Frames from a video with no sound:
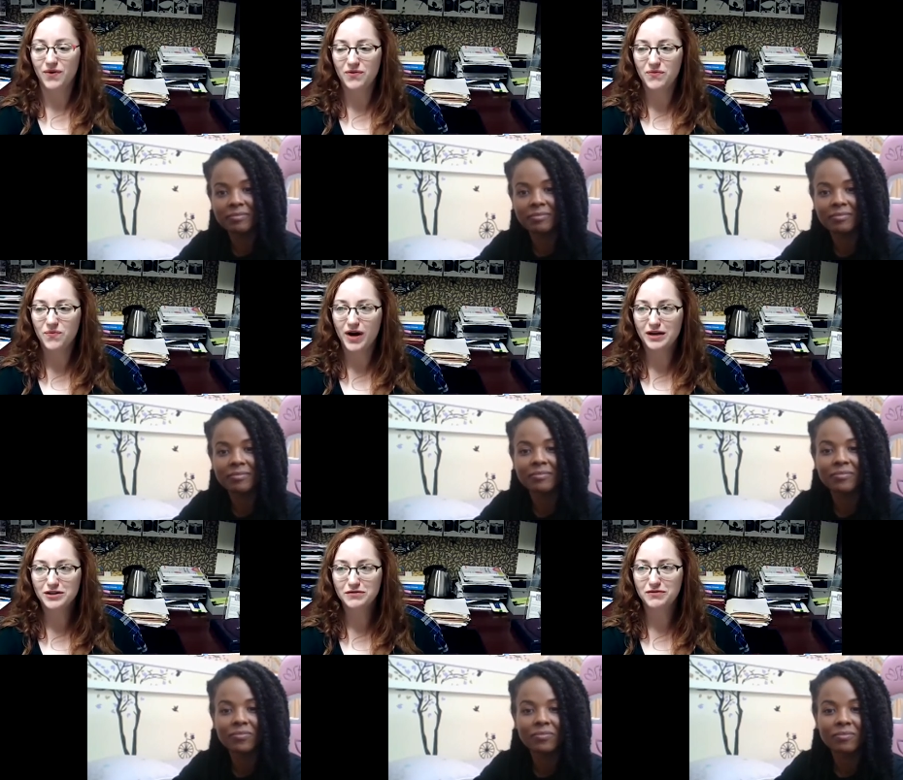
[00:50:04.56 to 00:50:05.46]
Speaker 1: Well,
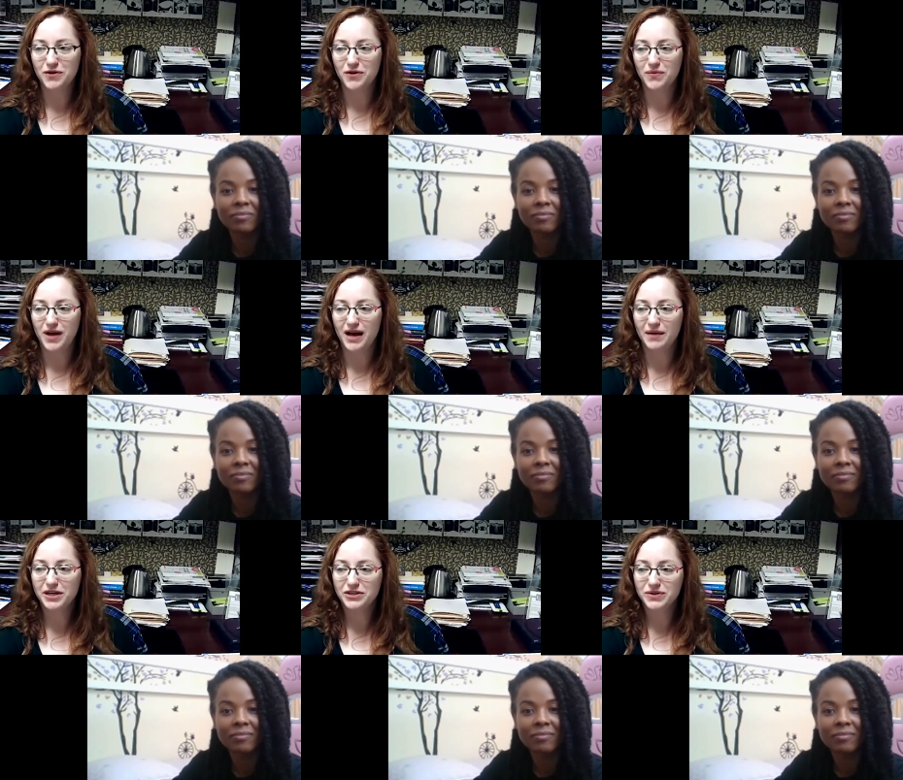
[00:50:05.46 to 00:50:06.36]
wonderful. Well, I'm
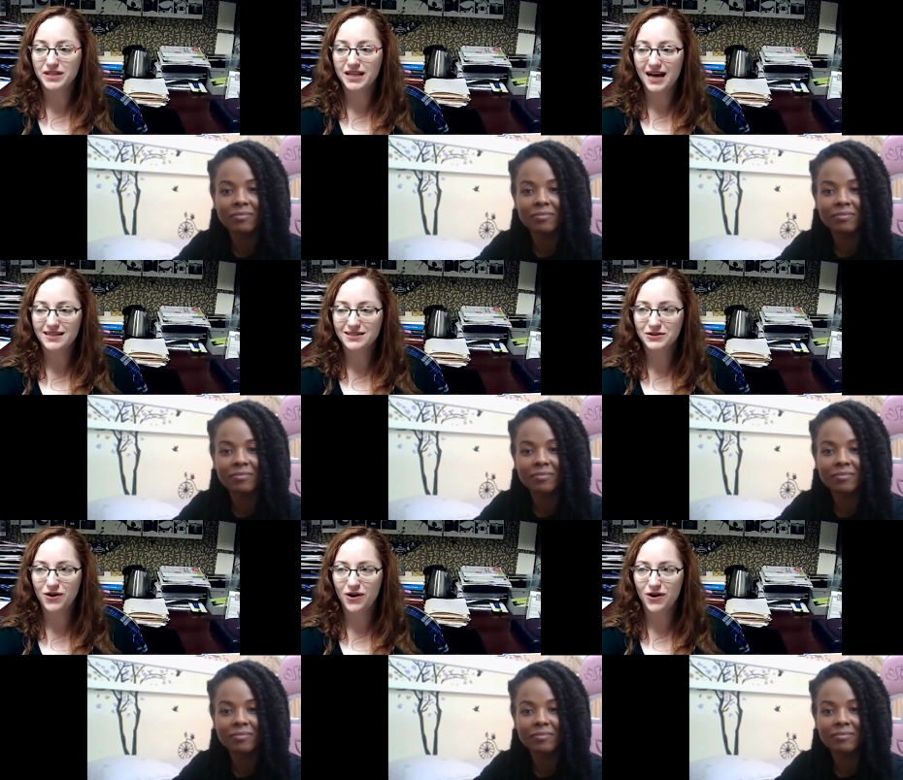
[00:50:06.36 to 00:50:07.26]
going to do a last
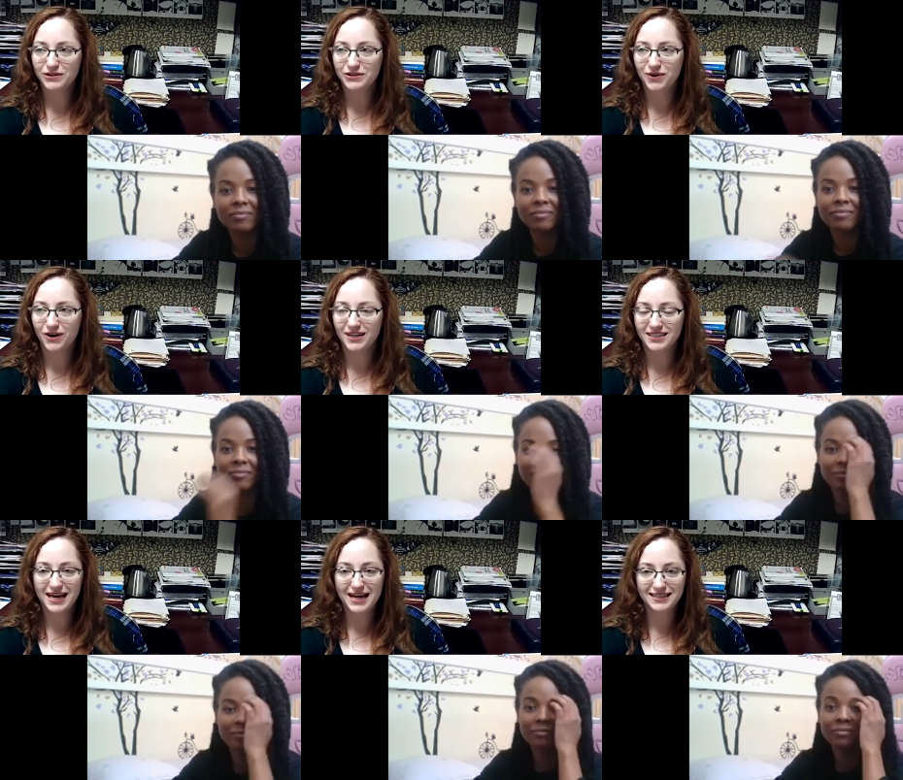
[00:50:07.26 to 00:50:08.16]
call to our
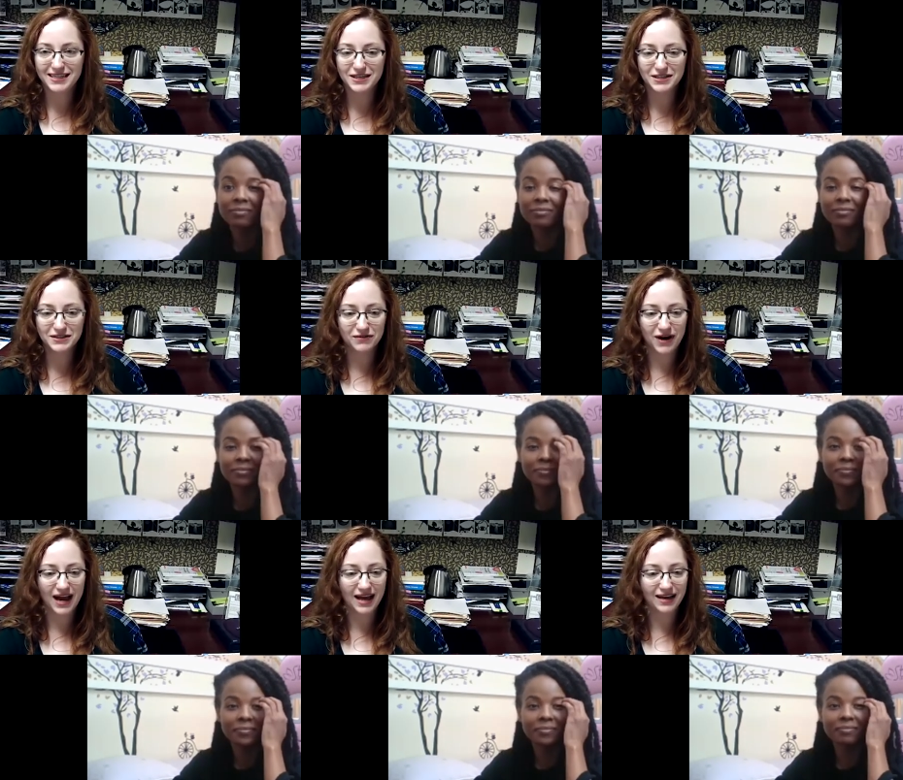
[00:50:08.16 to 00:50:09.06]
attendees
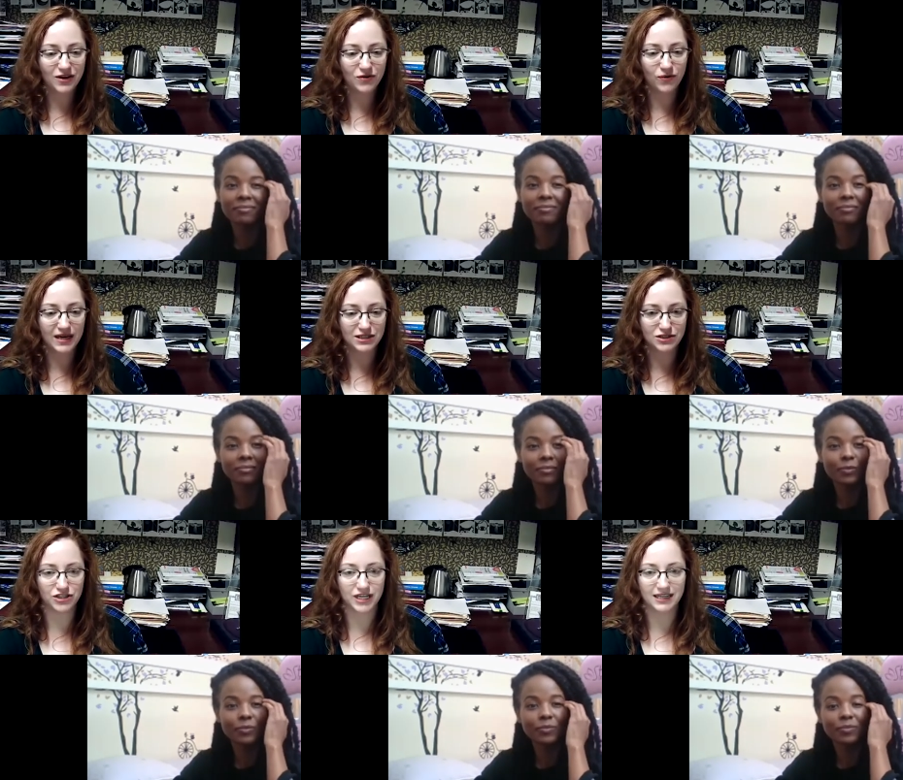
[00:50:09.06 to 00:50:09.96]
for any
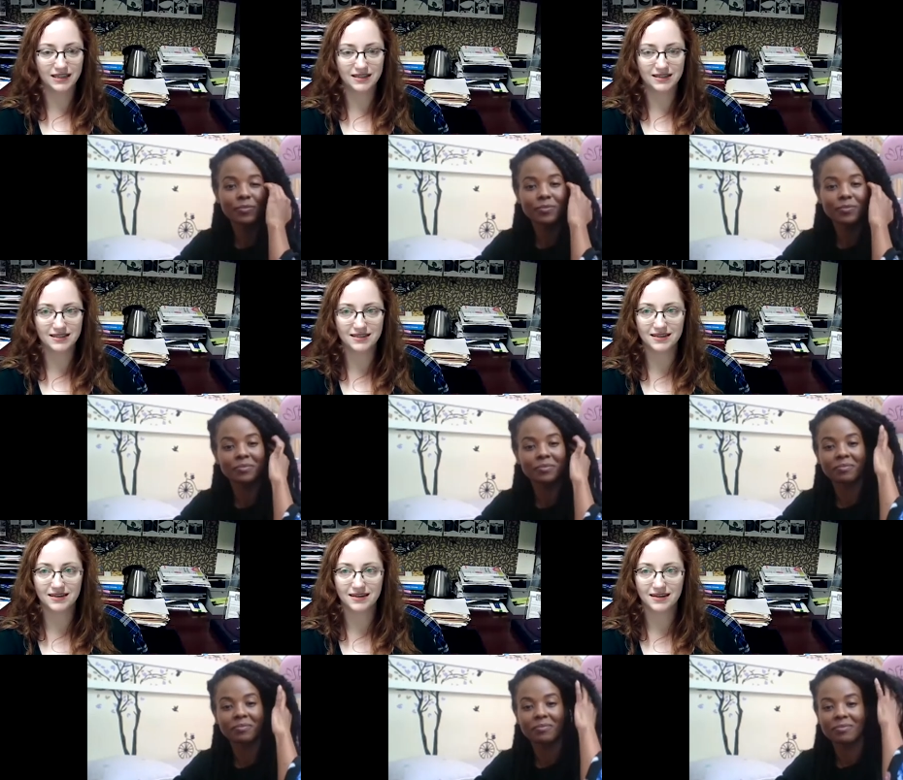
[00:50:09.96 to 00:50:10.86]
questions.